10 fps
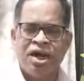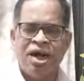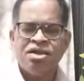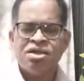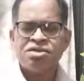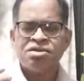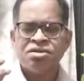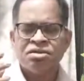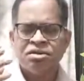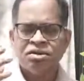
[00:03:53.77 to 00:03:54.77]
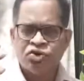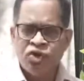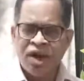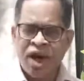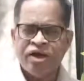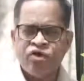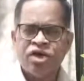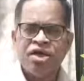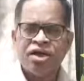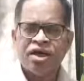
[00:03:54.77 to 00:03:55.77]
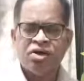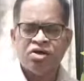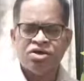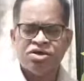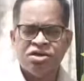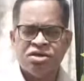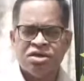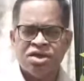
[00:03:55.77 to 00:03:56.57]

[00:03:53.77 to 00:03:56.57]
And this, through an IoT technology,